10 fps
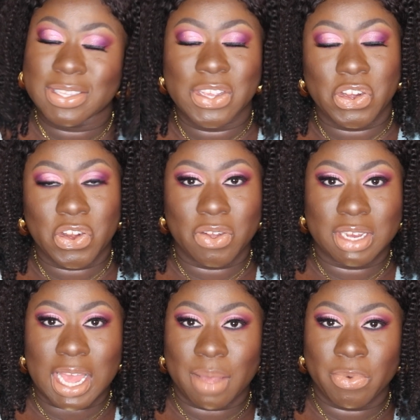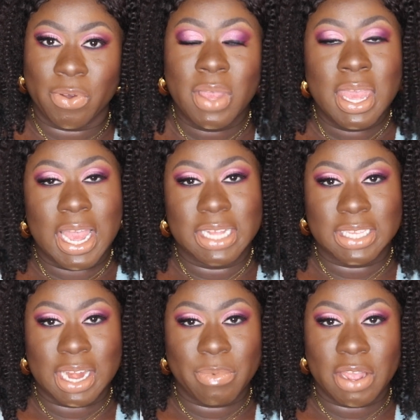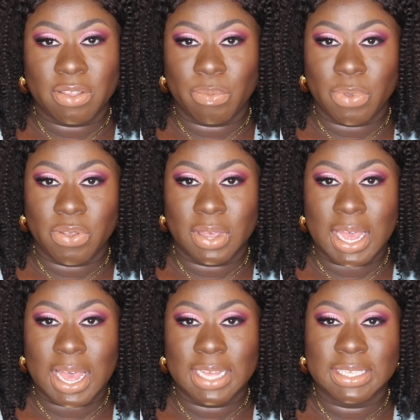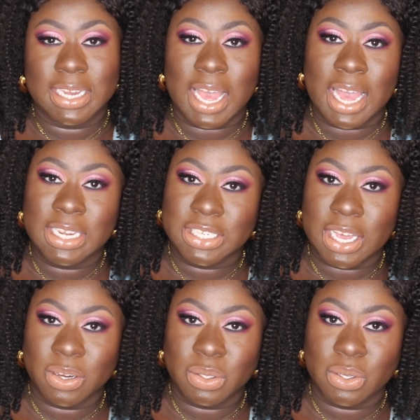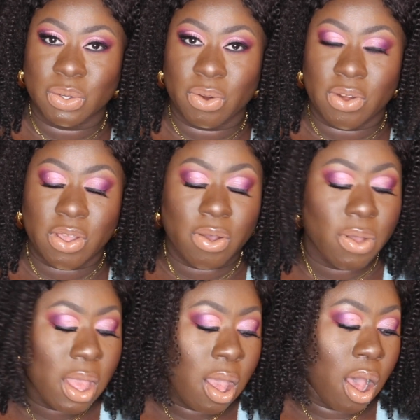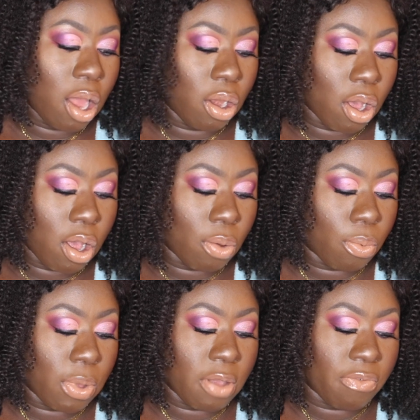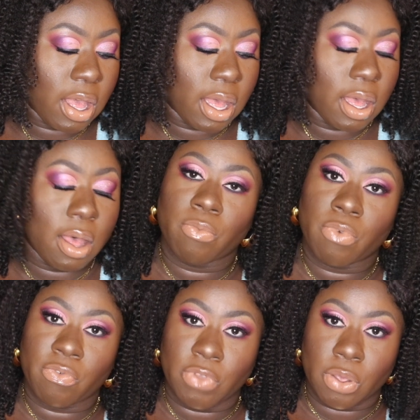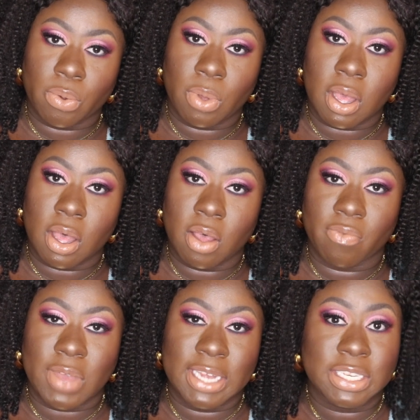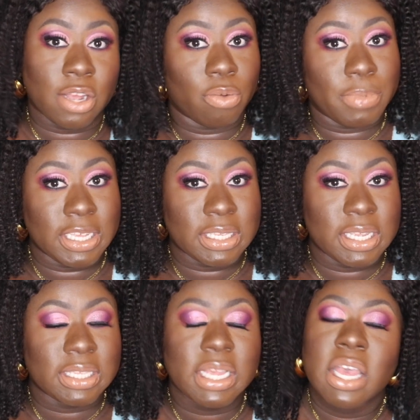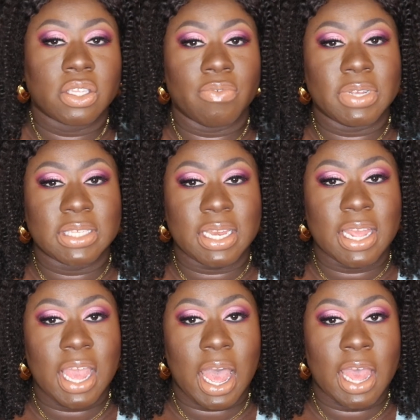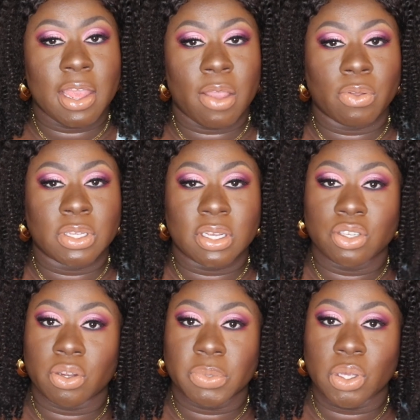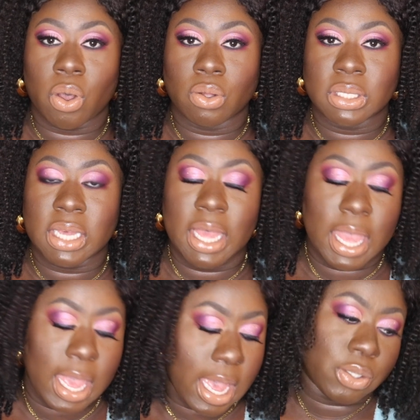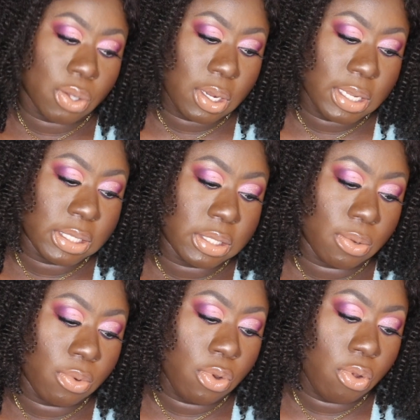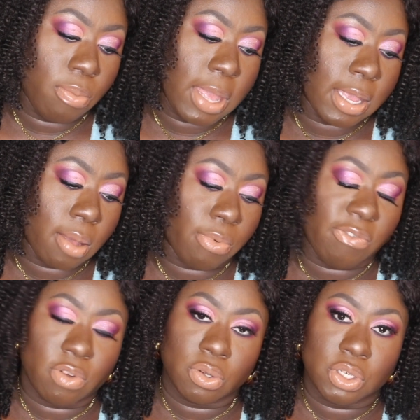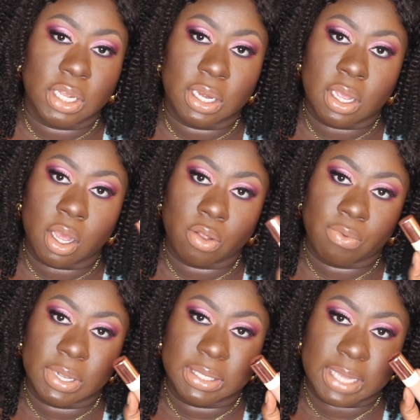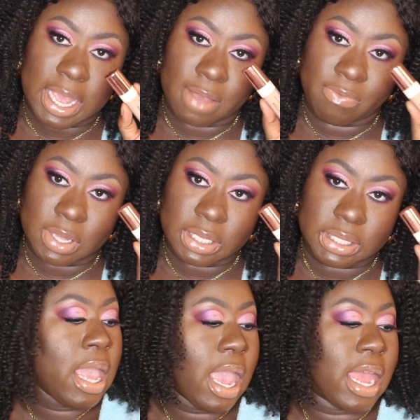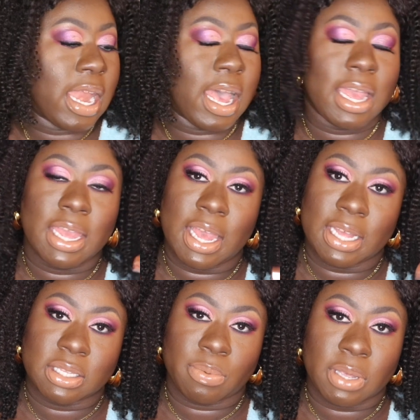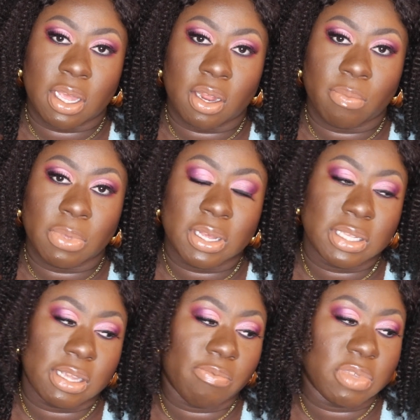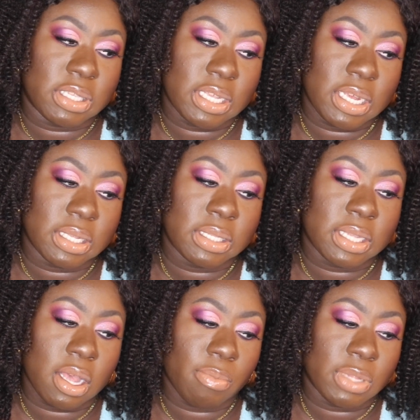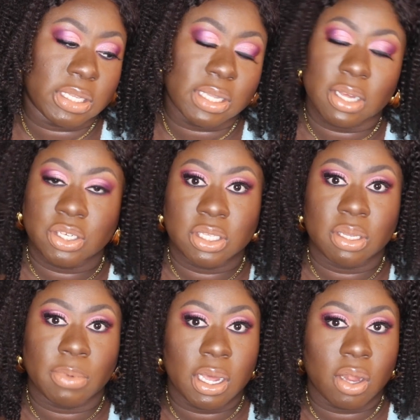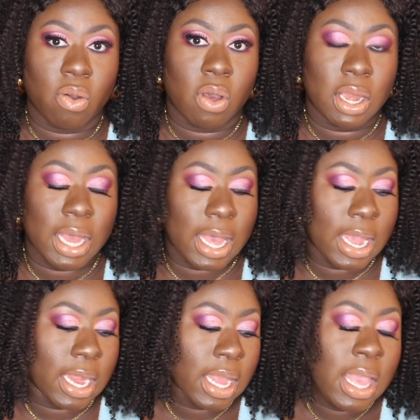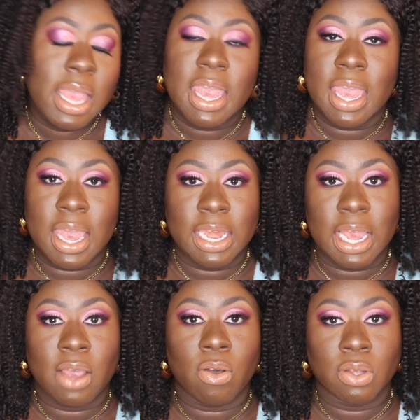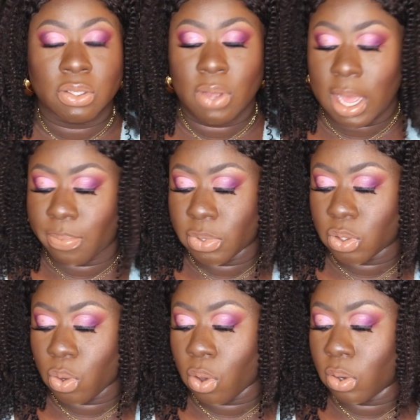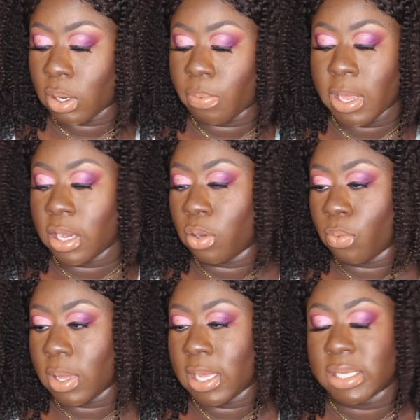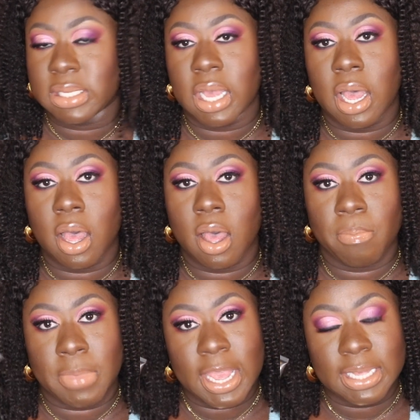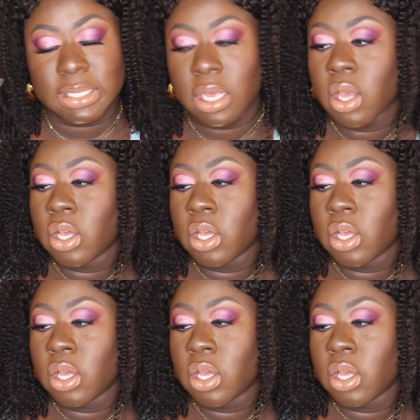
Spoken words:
It's your girl Dabble, and today I'm here to bring you guys an eyeshadow tutorial along with a review of eyeshadow bases. So recently I took a trip to Ulta and saw this new Makeup Revolution cut crease canvas, and I had to pick it up because I've been seeing some discussions about it online, and I also happen to own the PLOUISE base.